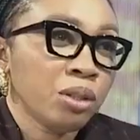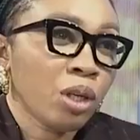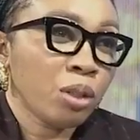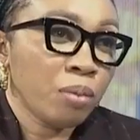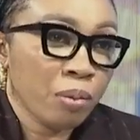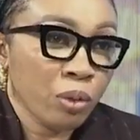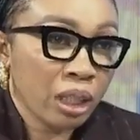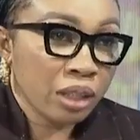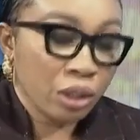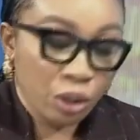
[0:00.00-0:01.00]
Dr. Mahmud,
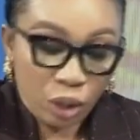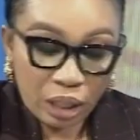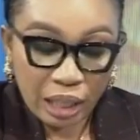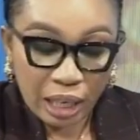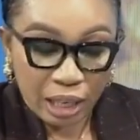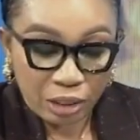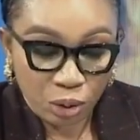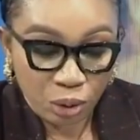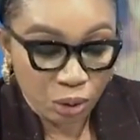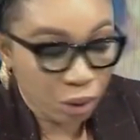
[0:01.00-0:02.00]
as you're talking, I had to
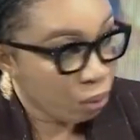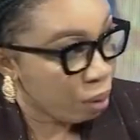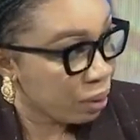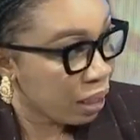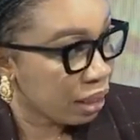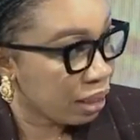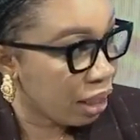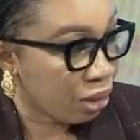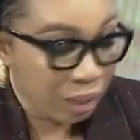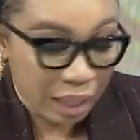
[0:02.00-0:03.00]
go to your website
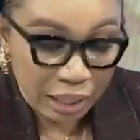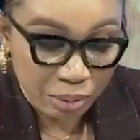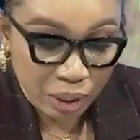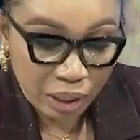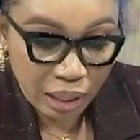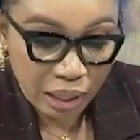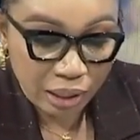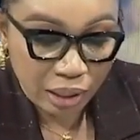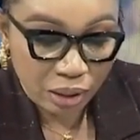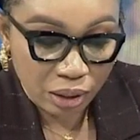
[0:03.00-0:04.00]
now, and I'm seeing
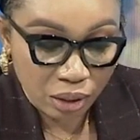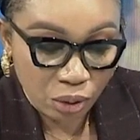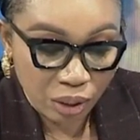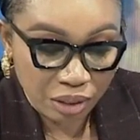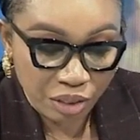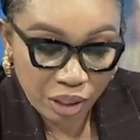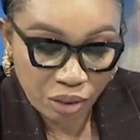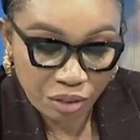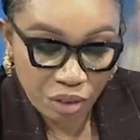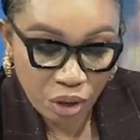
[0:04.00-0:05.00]
as at the
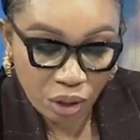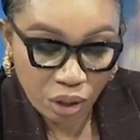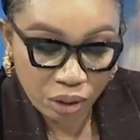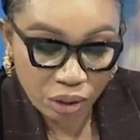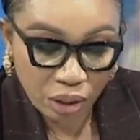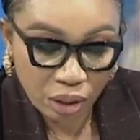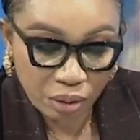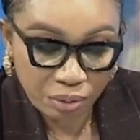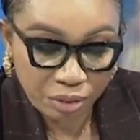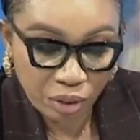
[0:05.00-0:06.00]
21st of August,
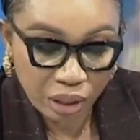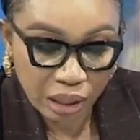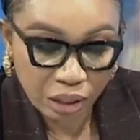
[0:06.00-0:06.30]
foreign